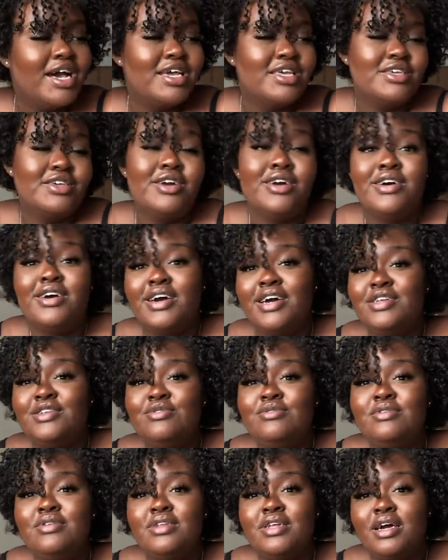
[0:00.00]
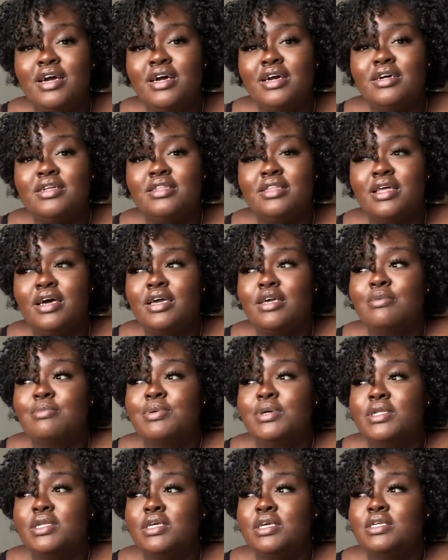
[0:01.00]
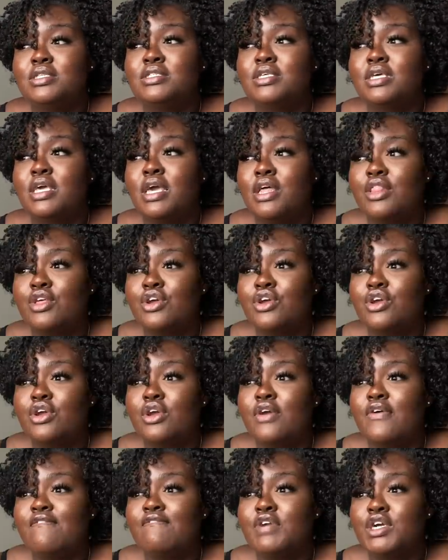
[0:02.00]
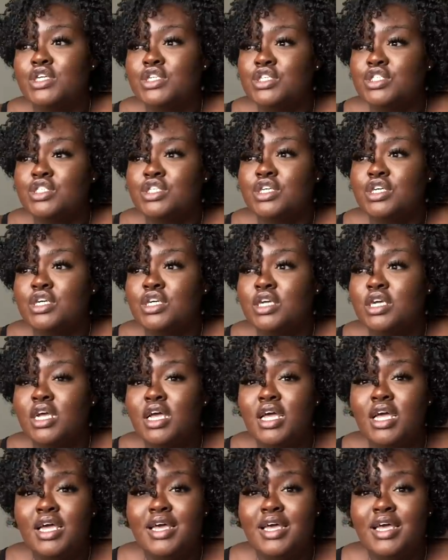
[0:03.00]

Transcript: Y'all, I do not like putting together furniture.